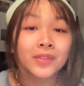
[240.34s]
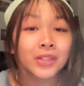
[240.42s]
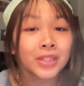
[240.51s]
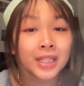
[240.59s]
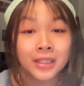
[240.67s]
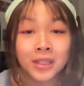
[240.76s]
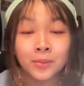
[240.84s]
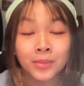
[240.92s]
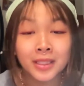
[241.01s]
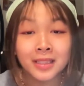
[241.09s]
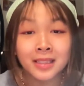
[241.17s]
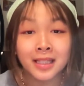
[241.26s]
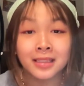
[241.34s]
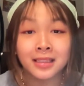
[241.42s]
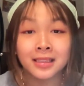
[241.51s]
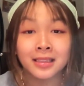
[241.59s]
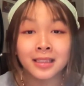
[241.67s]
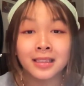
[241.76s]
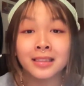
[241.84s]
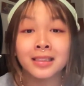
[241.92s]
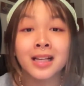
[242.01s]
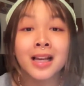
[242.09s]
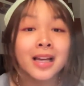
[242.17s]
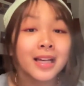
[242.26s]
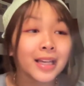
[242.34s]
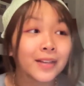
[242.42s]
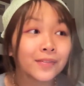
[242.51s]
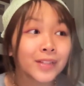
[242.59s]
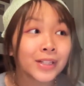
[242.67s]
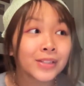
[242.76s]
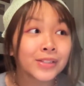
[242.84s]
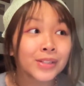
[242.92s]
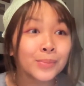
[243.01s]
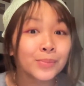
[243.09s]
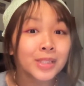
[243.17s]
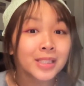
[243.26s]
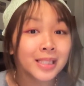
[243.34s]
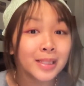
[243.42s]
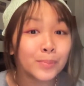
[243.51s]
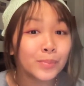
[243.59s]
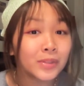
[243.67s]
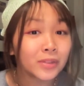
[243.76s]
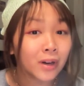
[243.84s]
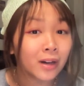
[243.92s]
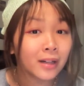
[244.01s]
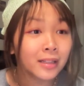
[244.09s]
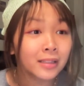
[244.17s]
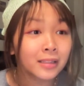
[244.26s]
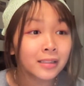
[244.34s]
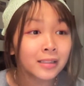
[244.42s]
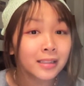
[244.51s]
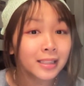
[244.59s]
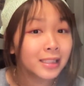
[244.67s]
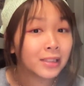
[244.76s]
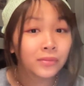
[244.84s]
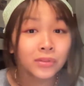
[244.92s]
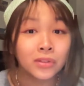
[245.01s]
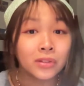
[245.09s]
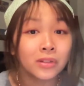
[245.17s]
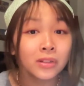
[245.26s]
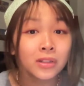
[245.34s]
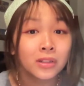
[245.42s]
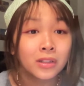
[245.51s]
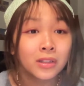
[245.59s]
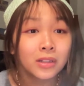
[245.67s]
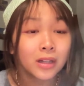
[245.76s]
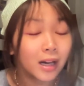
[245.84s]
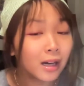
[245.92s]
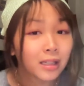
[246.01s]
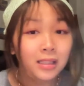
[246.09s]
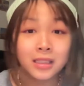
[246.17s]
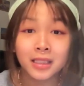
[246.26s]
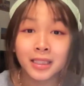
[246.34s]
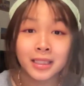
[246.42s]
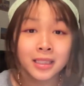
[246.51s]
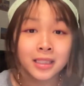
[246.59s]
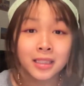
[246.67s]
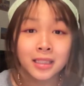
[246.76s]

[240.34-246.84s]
there's incomplete sentences, if there's some deep, dark, evil, ugly,